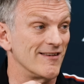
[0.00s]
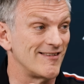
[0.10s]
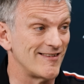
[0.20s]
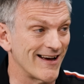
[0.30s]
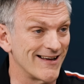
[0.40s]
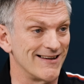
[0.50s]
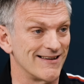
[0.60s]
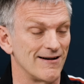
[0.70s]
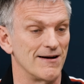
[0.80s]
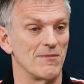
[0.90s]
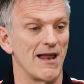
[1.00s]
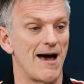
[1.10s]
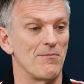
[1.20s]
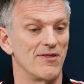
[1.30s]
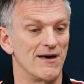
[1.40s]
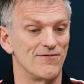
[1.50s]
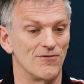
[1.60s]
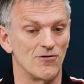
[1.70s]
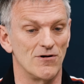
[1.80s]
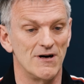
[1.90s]
his second timed lap.
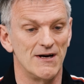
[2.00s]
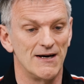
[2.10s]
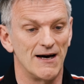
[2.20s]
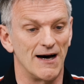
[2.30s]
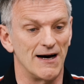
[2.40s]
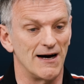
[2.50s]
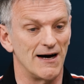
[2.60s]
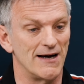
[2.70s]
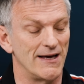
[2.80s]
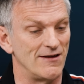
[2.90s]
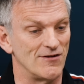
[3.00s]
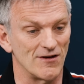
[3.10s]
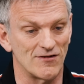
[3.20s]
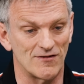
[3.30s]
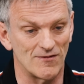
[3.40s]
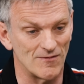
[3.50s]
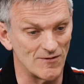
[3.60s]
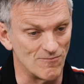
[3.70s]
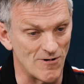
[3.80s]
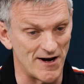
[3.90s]
Therefore, uh, he just.
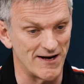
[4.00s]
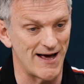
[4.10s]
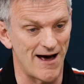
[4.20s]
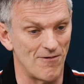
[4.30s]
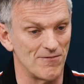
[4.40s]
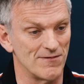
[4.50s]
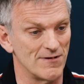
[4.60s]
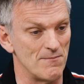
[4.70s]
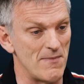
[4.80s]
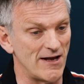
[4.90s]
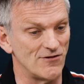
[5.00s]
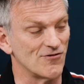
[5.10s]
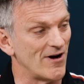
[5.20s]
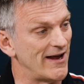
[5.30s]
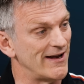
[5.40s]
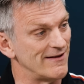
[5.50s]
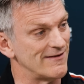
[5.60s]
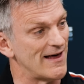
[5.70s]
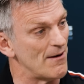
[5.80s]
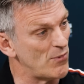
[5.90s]
running down the main straight
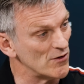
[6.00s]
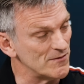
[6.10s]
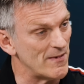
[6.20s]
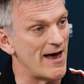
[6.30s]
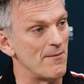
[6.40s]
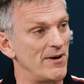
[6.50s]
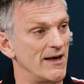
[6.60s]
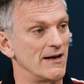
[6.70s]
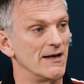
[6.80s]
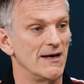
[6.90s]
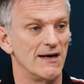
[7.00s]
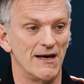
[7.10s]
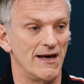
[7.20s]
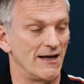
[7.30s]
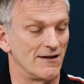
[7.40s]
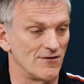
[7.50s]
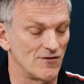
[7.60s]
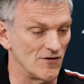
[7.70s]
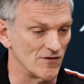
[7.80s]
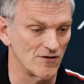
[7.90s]
into that bottom hairpin, he
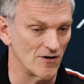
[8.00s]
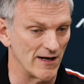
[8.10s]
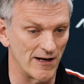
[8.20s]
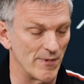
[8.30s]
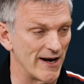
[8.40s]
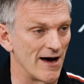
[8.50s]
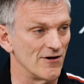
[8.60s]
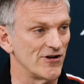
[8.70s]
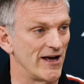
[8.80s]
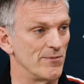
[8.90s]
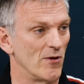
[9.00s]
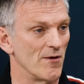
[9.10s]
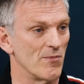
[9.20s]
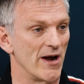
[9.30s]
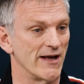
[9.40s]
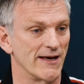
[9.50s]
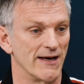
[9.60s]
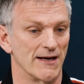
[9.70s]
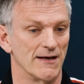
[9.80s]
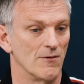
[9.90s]
just got a little bit out of shape on the
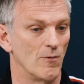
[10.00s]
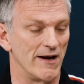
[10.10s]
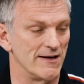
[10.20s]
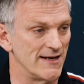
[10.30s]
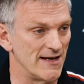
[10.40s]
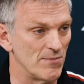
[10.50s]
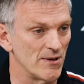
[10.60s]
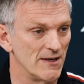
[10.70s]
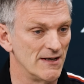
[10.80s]
braking, went deep,